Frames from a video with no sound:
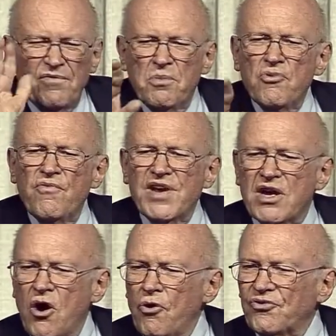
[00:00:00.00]
the movie
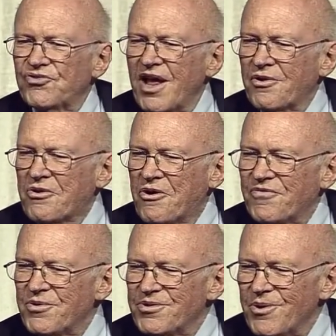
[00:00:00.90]
Ghost. I don't know if
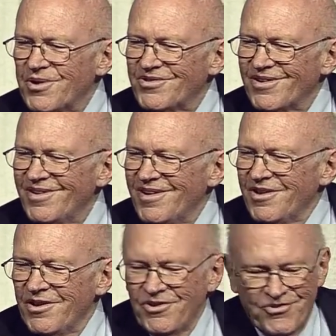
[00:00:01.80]
you do. It's a
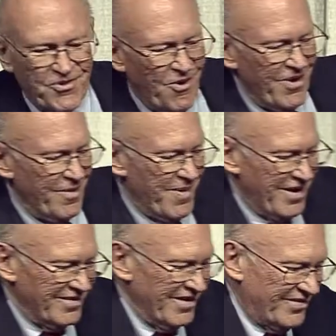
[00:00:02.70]
story
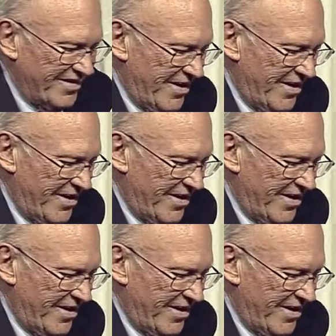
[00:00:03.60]
about this